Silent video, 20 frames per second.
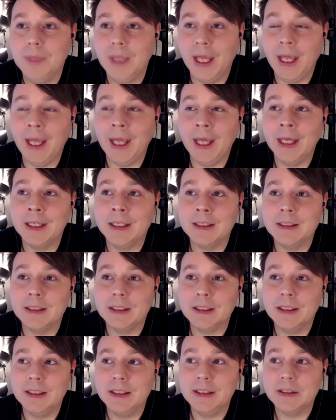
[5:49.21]
and
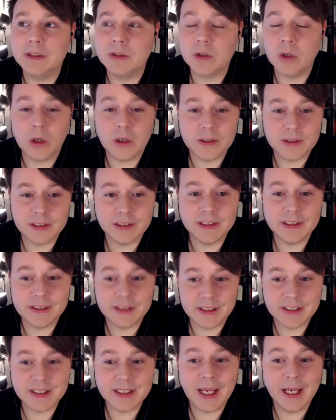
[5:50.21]
He is causally
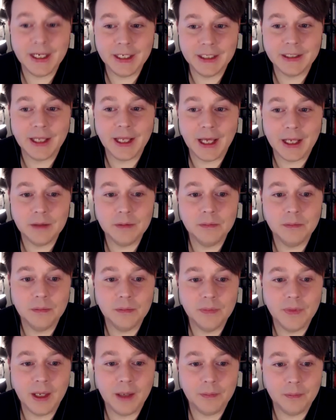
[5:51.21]
sustaining that
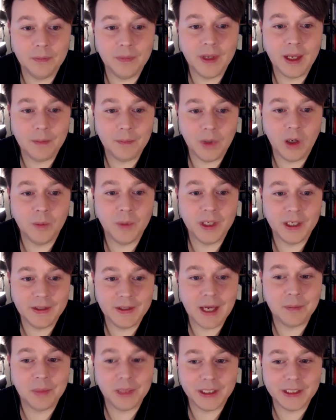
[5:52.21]
that that moment in
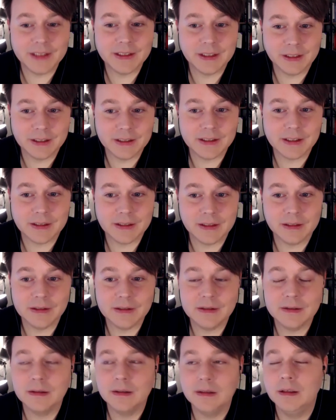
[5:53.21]
that place in existence.